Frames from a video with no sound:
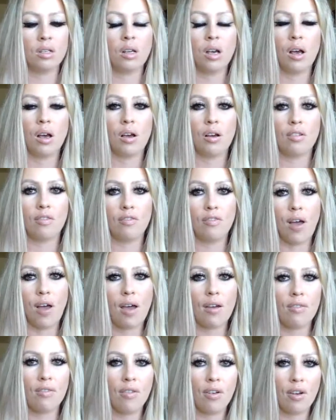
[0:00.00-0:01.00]
Uh,
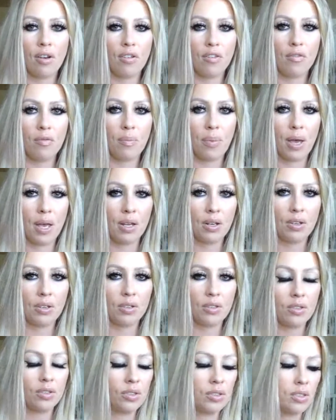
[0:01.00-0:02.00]
five of
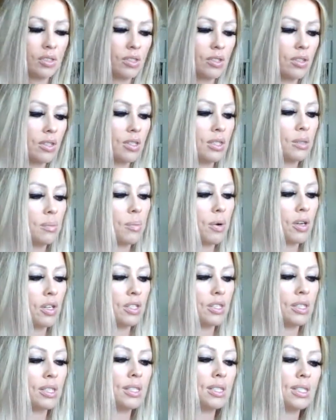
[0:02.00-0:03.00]
Pentacles. So this
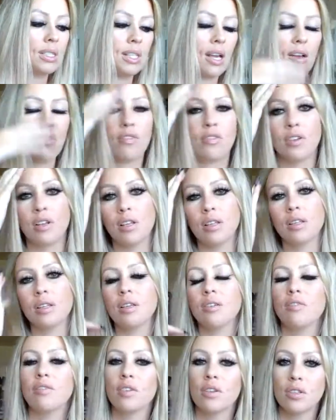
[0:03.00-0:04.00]
person definitely
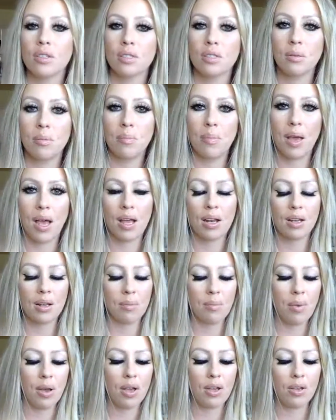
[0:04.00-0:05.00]
feels
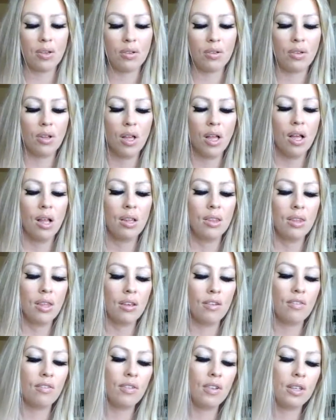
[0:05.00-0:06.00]
abandoned by you.
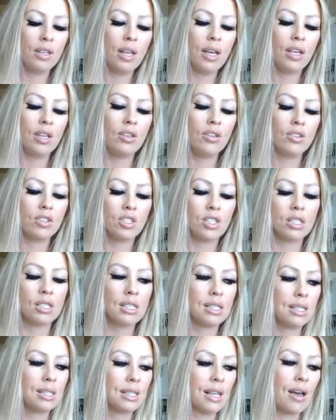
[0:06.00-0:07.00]
They feel like you
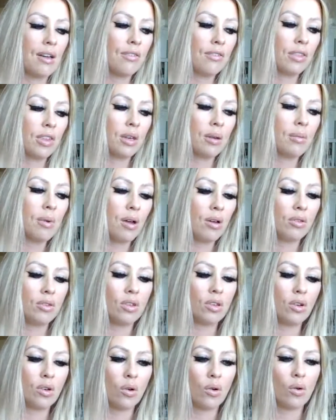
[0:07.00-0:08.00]
just left them out in
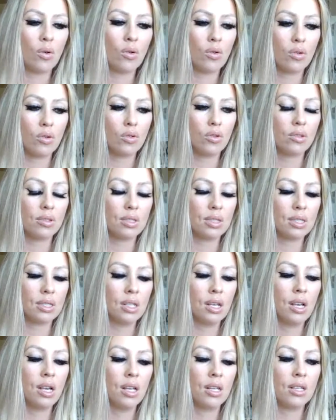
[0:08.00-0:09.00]
the cold.
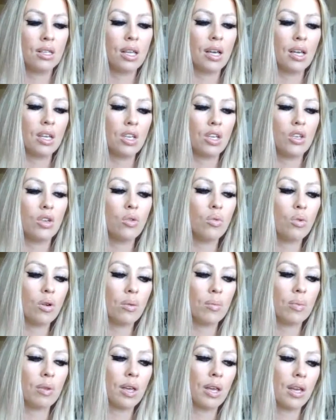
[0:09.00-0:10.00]
Like you were
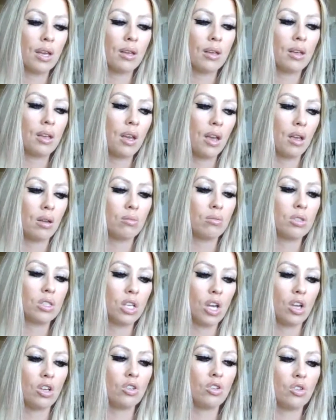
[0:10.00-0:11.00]
playing games
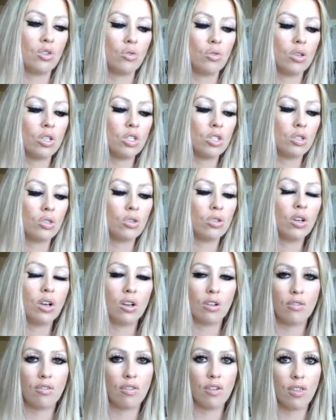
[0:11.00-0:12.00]
and you were too good
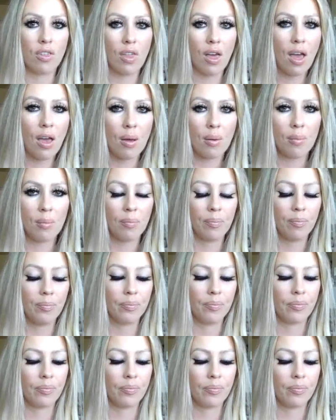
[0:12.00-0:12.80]
for them.